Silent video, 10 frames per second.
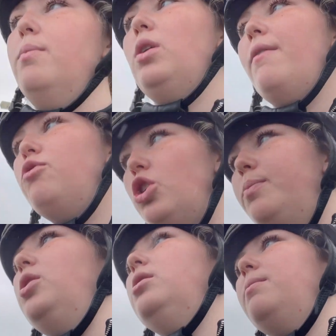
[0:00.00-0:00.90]
So I've just
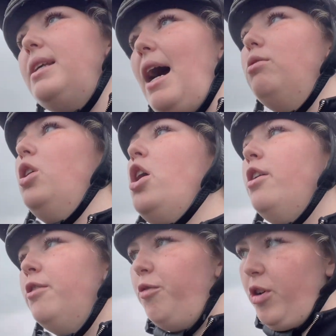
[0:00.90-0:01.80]
put them down
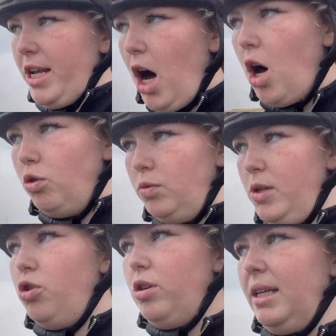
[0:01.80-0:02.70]
3 holes,
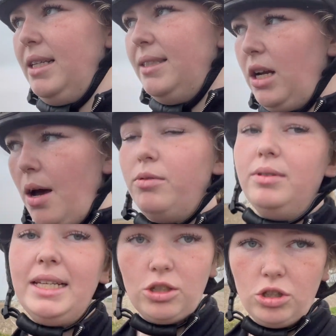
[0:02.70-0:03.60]
which Julia said I will
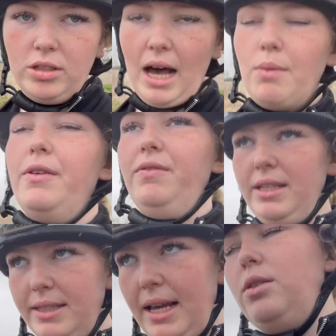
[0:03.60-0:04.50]
need to do that with
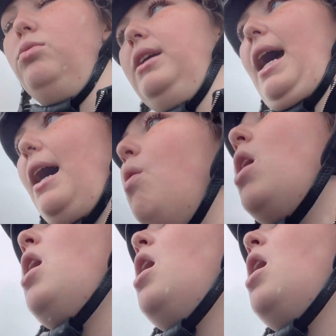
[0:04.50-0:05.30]
this saddle now.